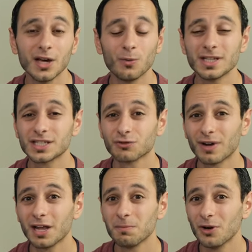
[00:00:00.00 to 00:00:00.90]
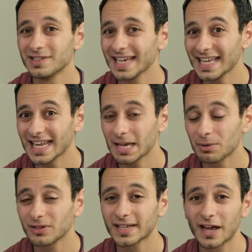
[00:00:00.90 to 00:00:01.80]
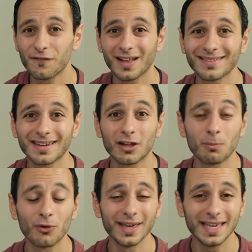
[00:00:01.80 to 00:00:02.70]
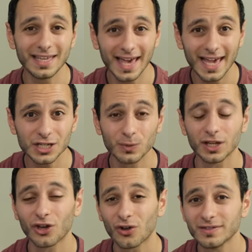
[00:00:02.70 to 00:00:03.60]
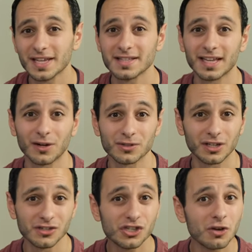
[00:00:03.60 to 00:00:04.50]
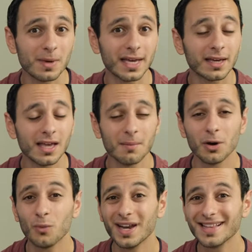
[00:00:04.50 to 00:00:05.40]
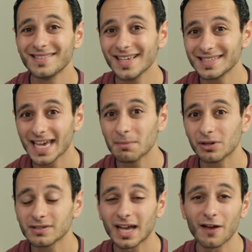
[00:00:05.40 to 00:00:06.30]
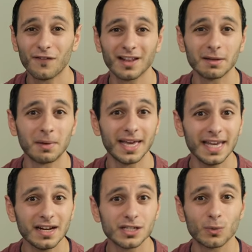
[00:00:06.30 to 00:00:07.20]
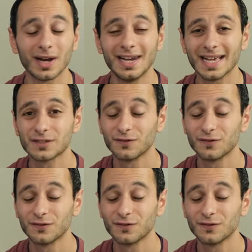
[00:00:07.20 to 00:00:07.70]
with surround mode enabled, I felt a lot more engaged with the content that I was consuming, but with it disabled, I felt that my ears were less